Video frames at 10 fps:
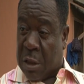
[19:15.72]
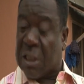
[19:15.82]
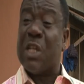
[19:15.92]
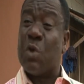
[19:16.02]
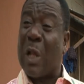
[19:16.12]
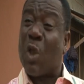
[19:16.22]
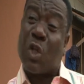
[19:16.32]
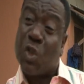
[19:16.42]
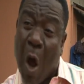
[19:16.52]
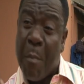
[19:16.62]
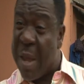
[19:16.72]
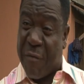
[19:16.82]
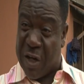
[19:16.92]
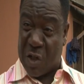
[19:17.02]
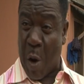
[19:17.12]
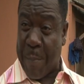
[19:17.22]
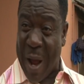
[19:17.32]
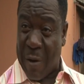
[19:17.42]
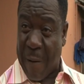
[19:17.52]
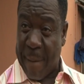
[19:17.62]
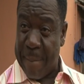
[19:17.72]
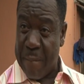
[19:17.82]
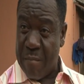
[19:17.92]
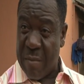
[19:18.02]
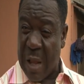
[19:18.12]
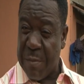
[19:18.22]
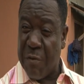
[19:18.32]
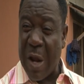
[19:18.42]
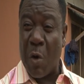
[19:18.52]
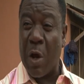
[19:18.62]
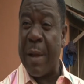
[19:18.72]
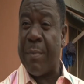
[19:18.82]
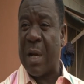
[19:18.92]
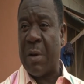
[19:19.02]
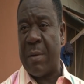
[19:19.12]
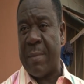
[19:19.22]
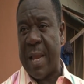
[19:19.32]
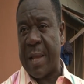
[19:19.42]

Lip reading: She's gonna torture me for this compound. If I go get brother, will be